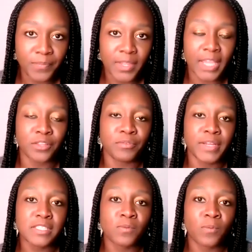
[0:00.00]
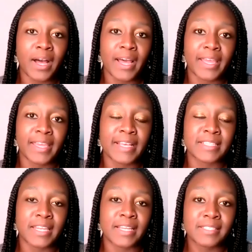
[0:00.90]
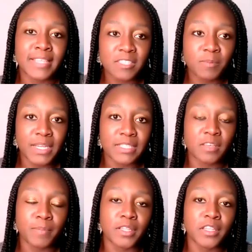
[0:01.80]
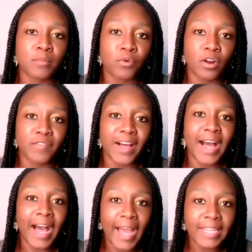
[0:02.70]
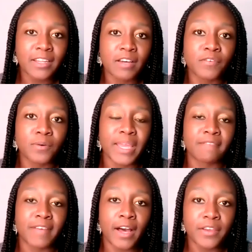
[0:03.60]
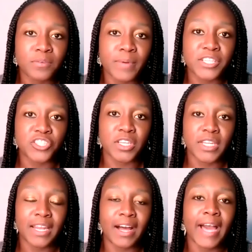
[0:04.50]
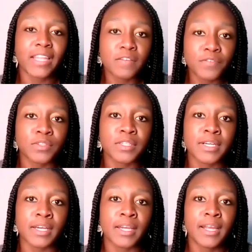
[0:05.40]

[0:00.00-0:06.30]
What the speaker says: And the reason why is an assessment is typically more of a high level evaluation and a high level look